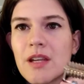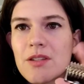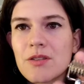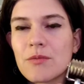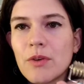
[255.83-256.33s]

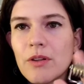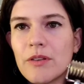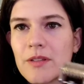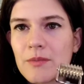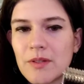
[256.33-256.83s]
textured
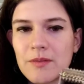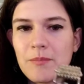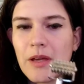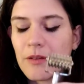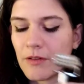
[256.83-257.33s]
roller. This one's
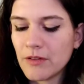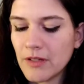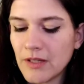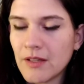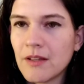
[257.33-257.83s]
metal,
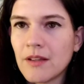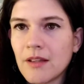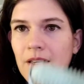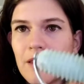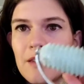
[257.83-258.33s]

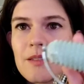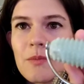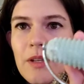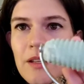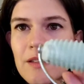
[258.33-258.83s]
and
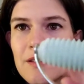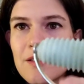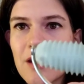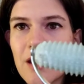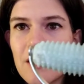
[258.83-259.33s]
this one
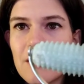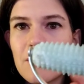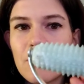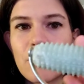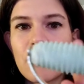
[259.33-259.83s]
is
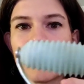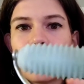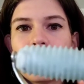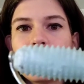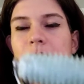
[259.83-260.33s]
jade
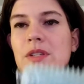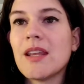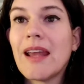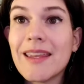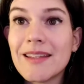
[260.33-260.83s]
or
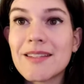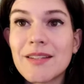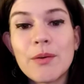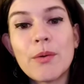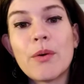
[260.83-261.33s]
jadeite
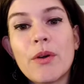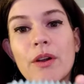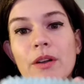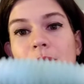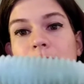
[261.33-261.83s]

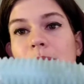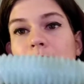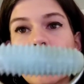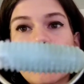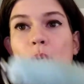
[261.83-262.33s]
or
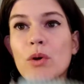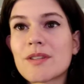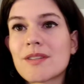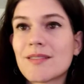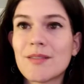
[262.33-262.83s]

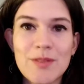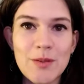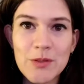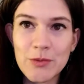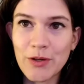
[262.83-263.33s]
quartz of
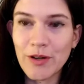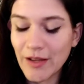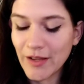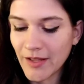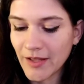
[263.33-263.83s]
some sort.
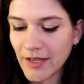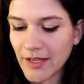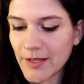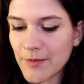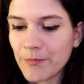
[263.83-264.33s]

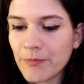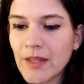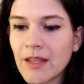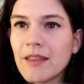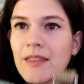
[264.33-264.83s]

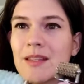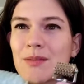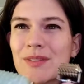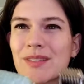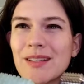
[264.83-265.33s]

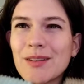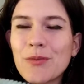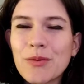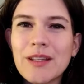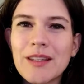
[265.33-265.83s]
These ones I
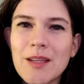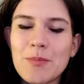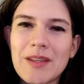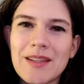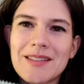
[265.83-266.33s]
don't really
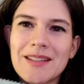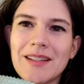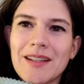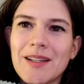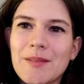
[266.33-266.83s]
like because
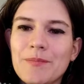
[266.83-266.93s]
I